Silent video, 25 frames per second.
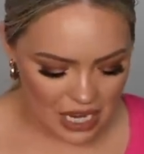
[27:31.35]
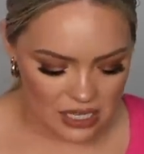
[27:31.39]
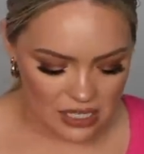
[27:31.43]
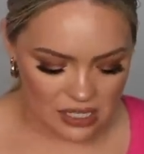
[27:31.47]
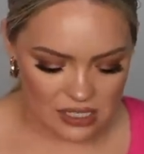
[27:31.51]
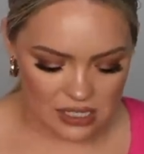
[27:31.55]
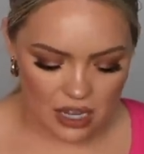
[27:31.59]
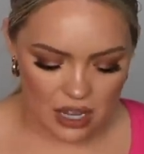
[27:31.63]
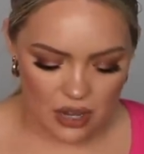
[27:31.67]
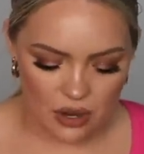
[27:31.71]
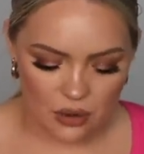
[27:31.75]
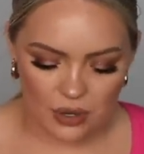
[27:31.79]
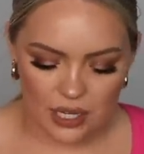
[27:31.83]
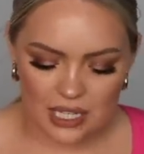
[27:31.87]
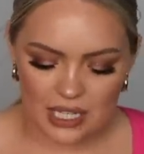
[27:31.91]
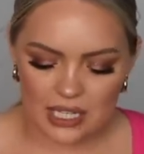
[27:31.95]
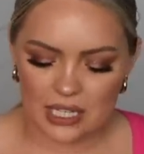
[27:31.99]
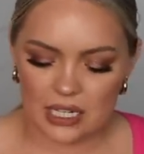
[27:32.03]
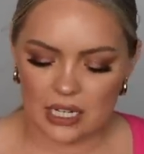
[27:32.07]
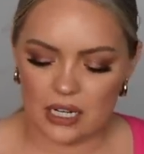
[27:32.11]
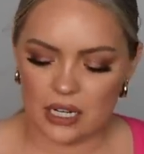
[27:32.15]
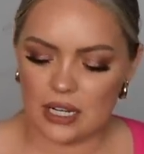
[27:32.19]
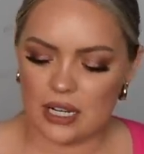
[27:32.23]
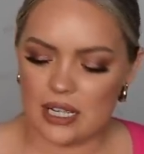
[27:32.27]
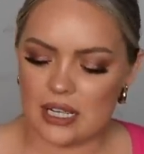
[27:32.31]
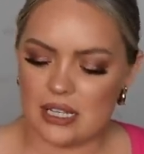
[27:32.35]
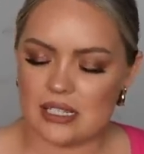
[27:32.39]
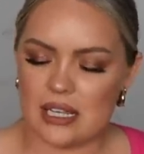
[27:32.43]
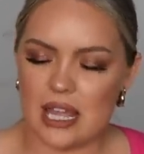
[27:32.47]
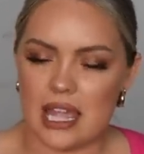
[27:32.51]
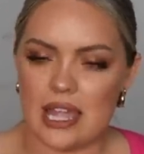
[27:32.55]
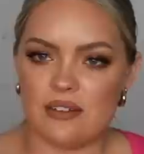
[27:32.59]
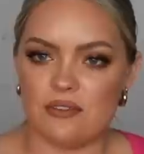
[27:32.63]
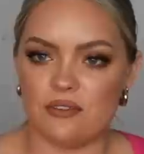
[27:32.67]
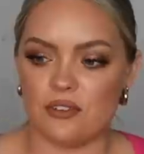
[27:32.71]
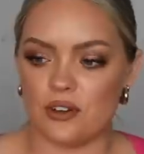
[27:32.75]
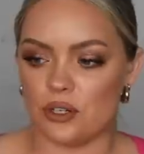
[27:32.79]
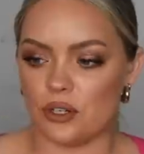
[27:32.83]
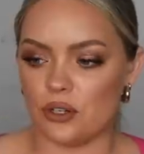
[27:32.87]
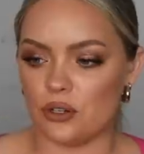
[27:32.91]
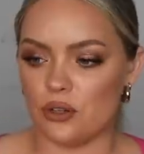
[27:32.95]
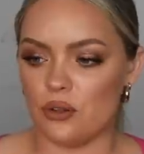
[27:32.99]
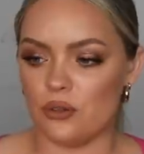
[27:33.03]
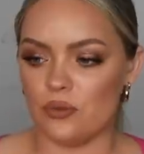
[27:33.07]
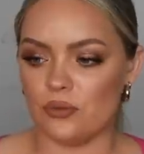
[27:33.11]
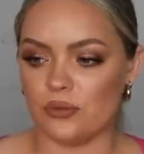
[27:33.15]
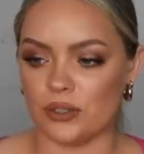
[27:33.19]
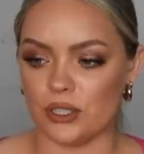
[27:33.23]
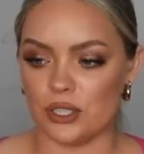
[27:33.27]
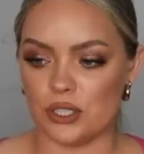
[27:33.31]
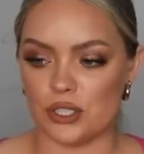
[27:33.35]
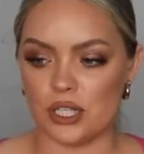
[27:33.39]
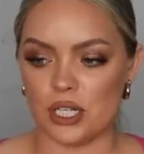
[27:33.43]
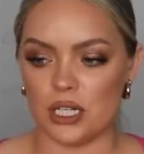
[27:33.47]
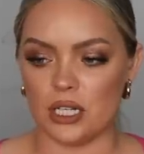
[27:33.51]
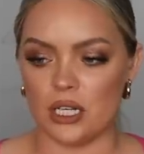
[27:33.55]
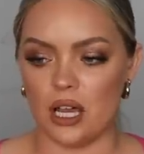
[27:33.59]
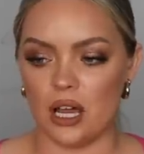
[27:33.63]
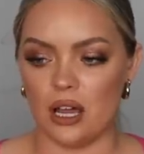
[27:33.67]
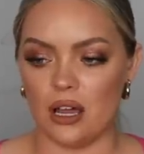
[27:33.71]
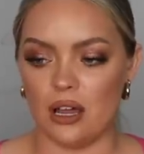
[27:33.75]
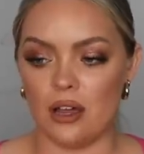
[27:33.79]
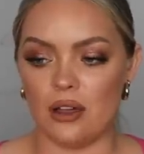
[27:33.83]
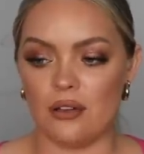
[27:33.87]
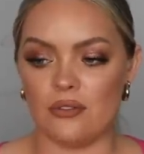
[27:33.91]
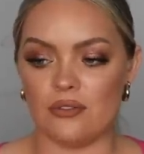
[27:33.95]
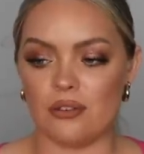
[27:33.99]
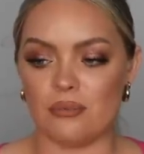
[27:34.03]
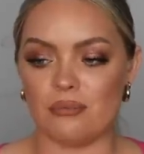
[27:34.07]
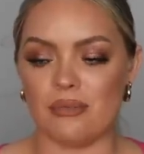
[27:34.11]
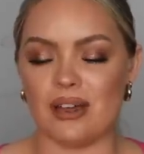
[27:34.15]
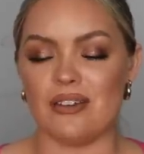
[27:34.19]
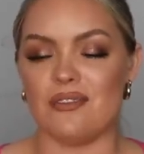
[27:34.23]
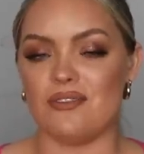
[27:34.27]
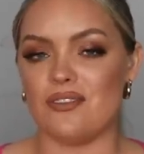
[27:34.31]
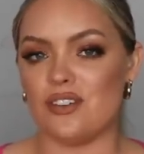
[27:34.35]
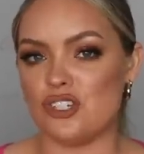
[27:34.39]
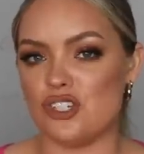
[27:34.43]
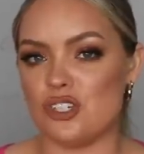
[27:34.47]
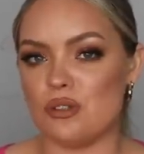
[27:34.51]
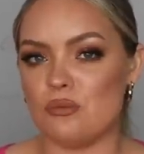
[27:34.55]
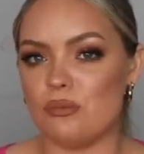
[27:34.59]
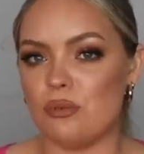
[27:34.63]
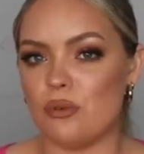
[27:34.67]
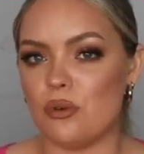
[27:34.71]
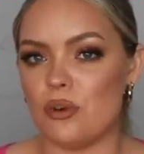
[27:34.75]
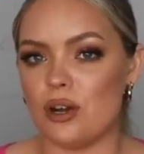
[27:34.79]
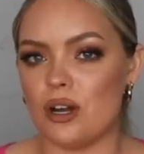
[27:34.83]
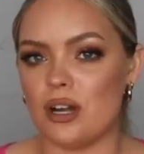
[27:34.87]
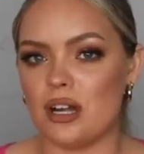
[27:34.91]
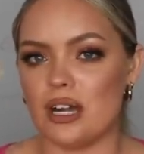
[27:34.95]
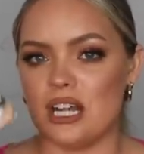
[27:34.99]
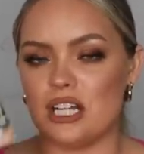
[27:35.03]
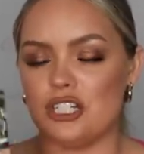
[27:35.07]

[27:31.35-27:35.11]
So here is a vertical version of my vision board.